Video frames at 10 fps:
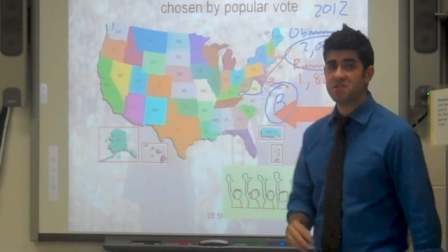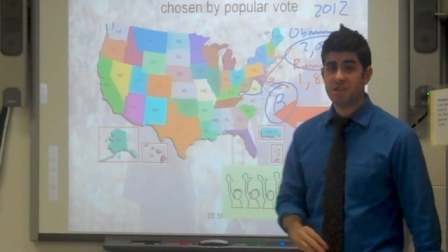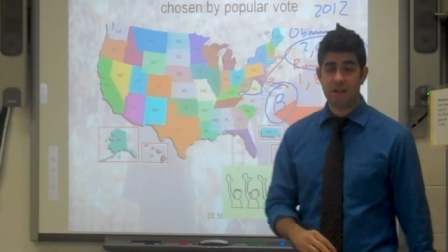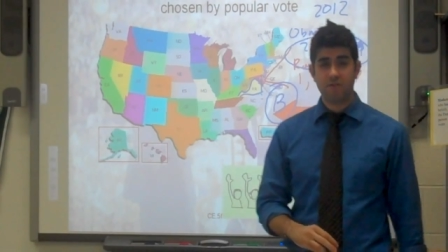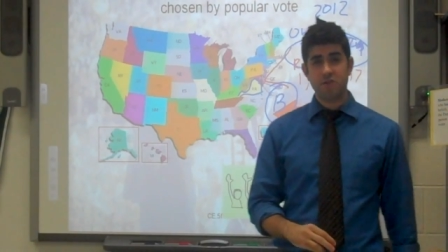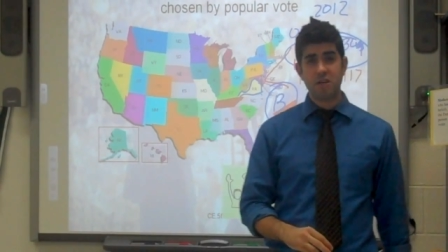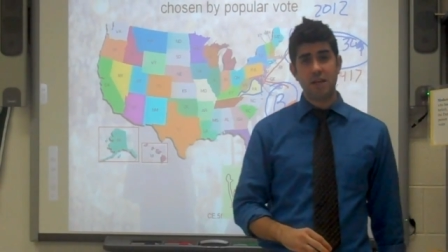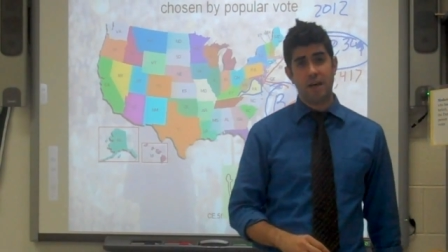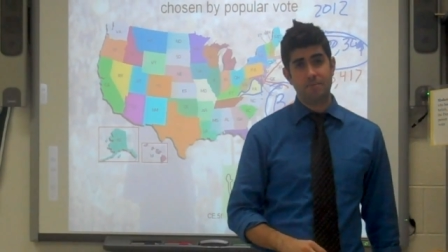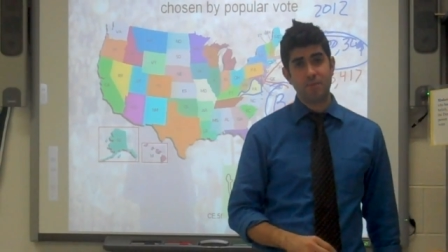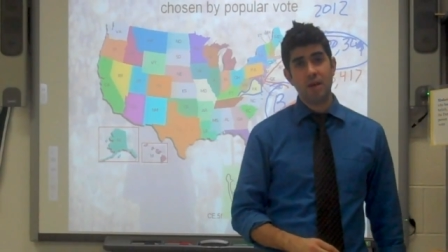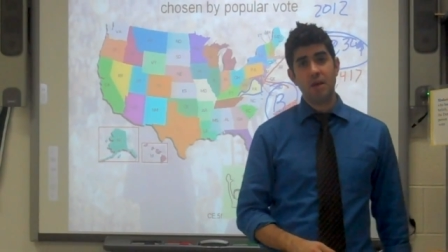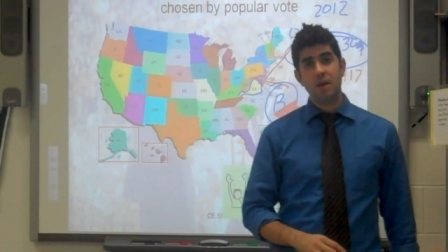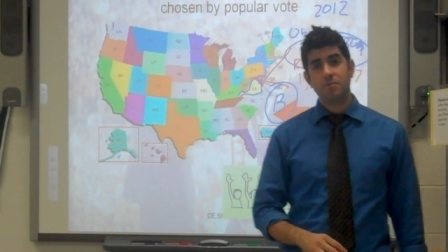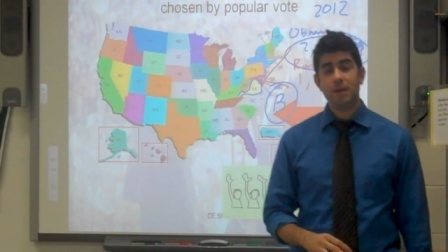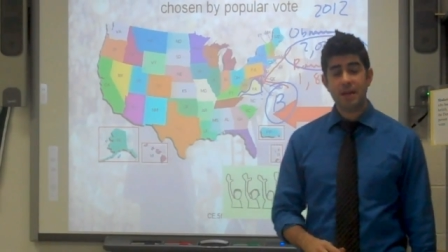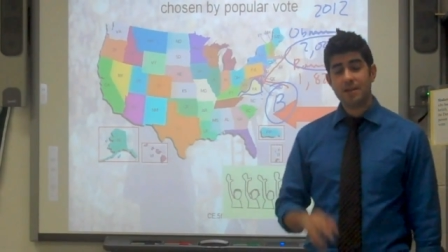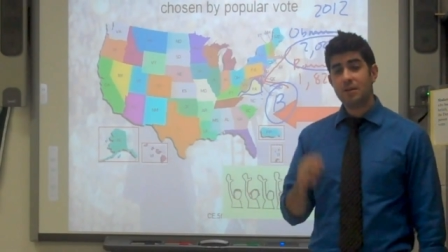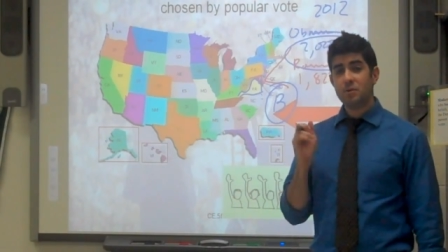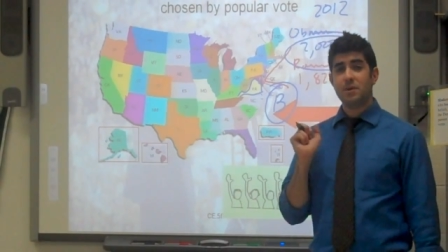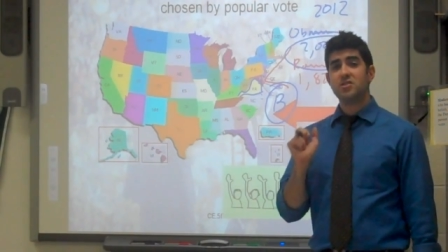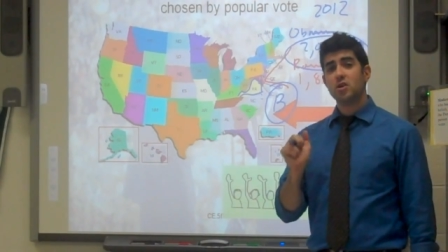the state of Virginia. Meaning they would be